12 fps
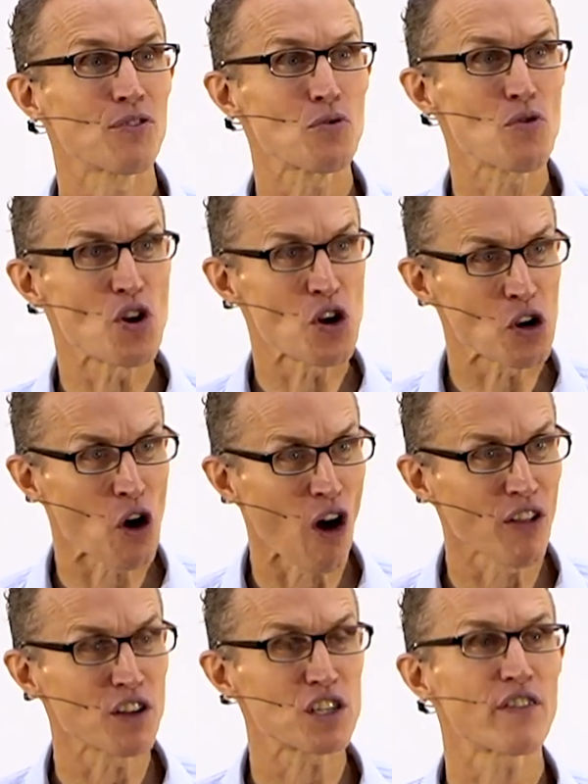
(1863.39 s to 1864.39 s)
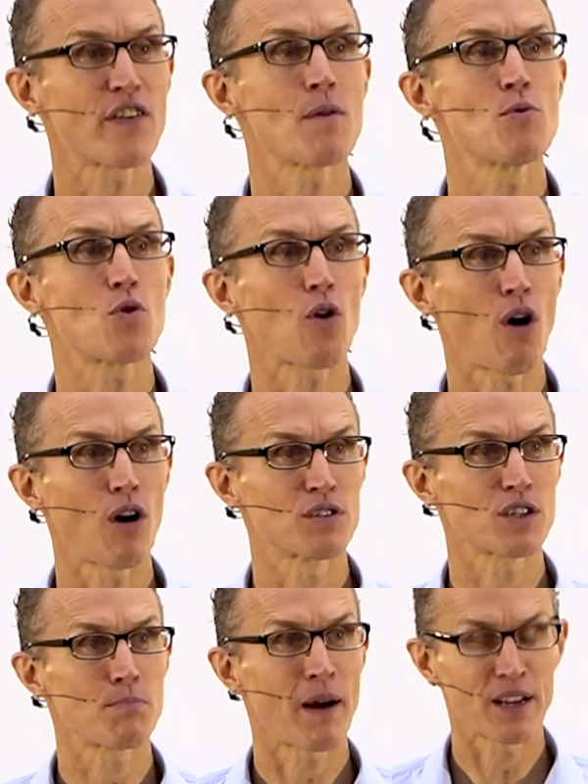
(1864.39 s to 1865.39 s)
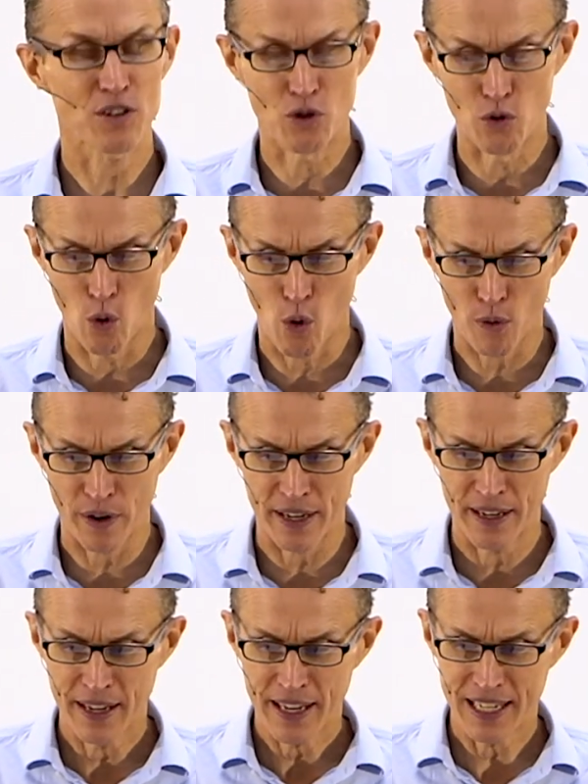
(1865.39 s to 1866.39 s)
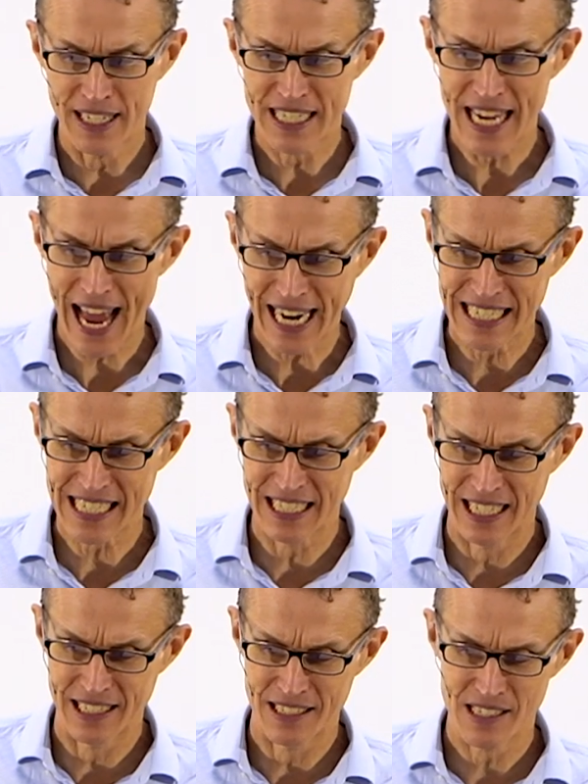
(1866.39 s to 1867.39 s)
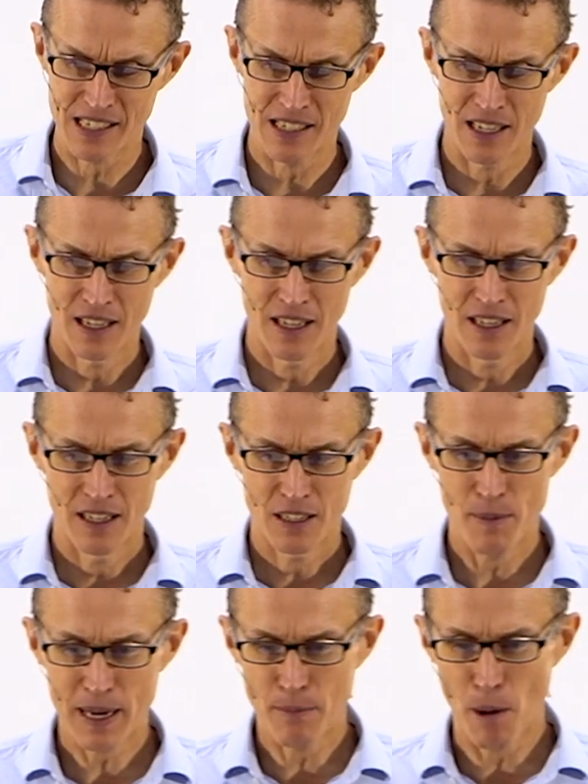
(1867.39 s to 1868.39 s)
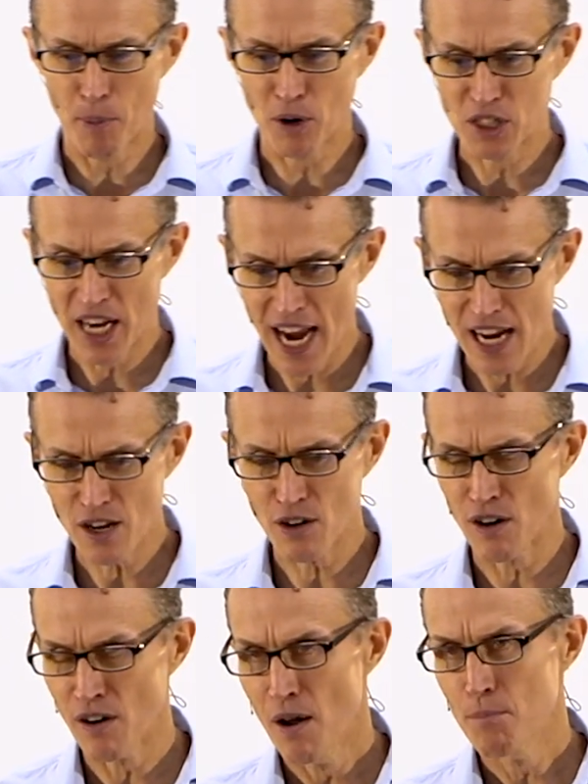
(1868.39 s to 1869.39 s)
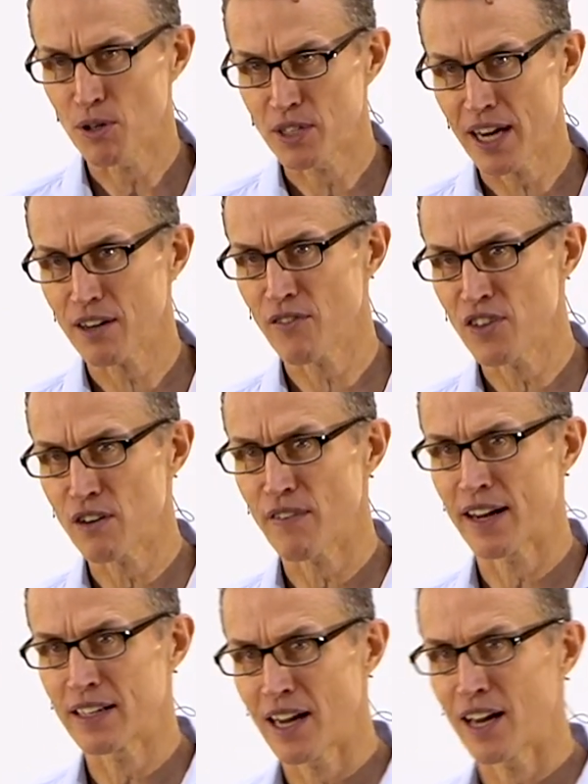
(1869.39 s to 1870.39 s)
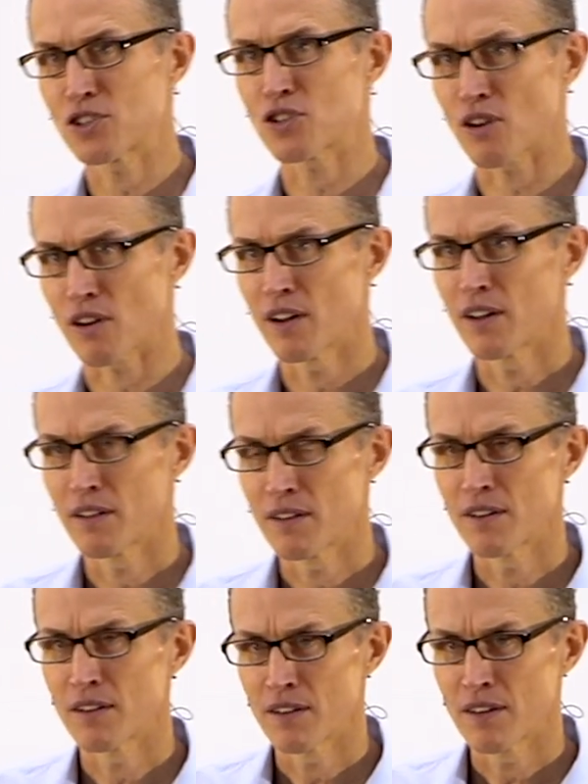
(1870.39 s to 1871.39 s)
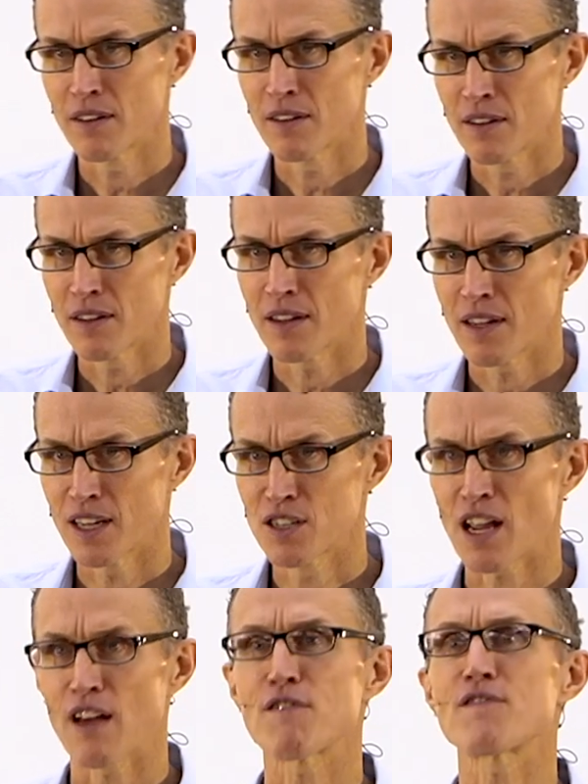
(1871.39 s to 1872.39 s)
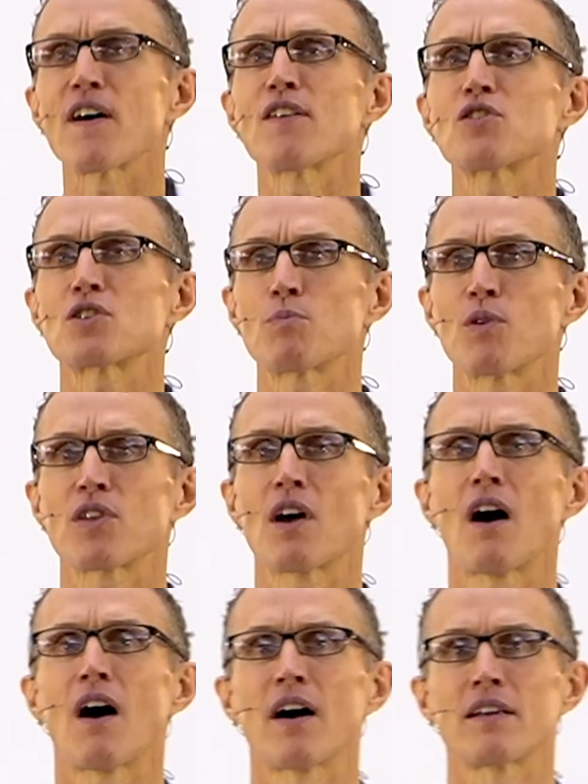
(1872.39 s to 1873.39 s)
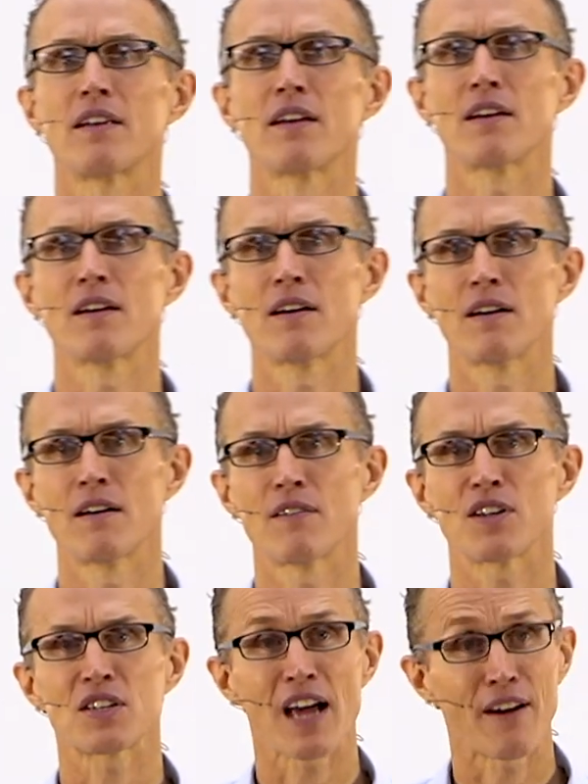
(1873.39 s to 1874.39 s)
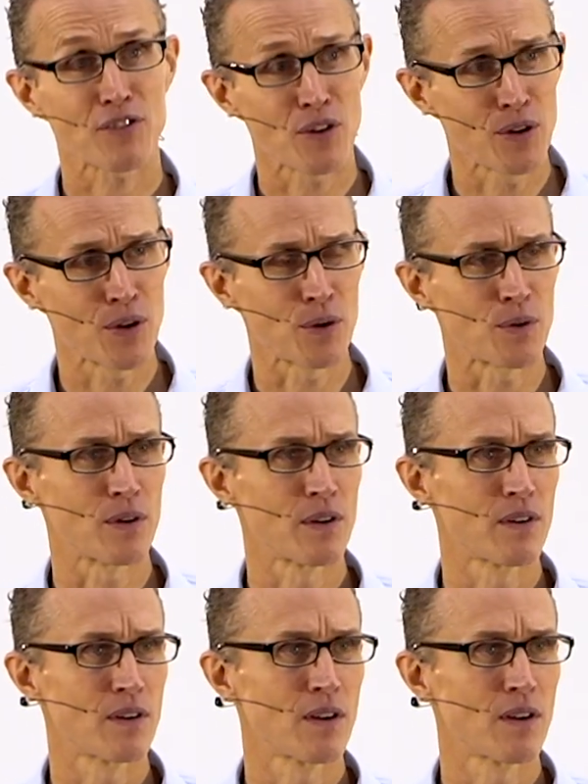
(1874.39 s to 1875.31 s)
through the knowledge of Him who called us by His glory and His excellence. To become a partaker, partaker of the divine nature is to have fellowship with God this afternoon.